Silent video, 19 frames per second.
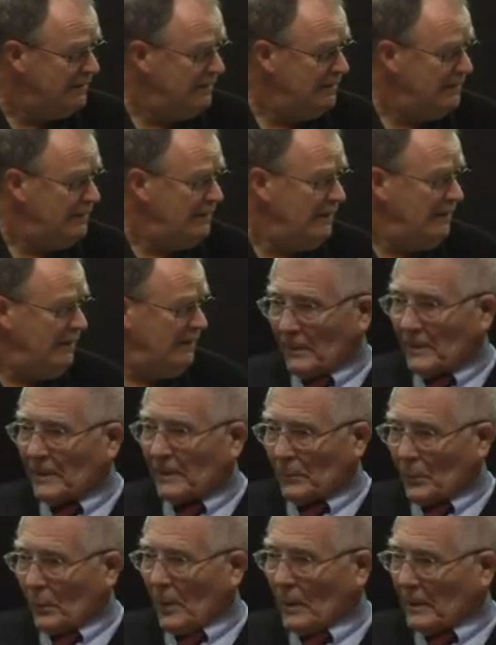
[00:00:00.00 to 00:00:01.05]
Well, wisdom
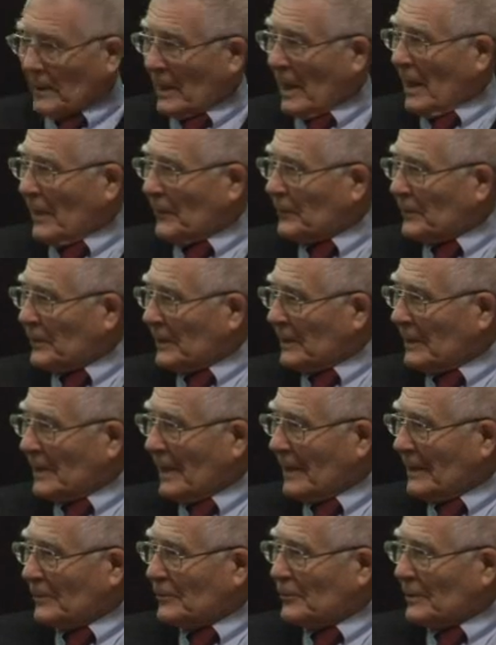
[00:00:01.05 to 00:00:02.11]
is what counts.
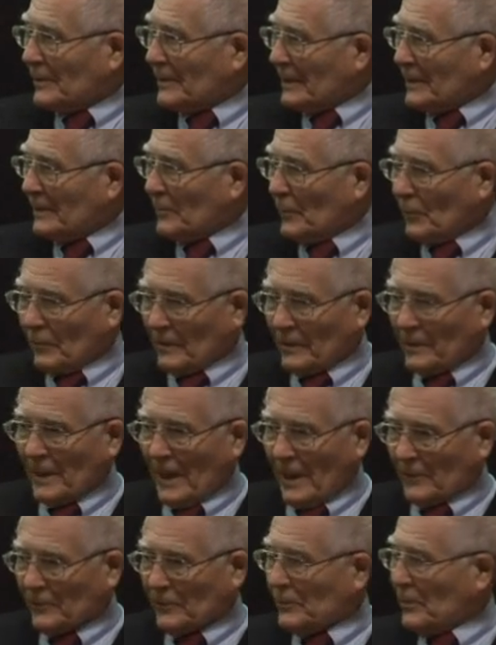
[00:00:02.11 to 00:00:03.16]
Intelligence is more
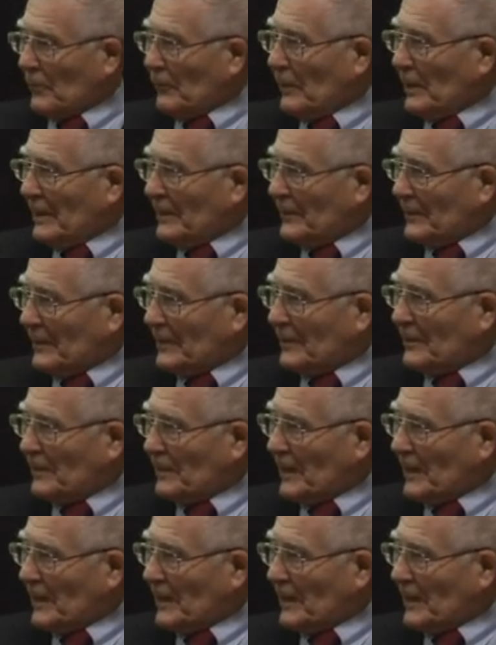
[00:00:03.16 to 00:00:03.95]
attached to reason,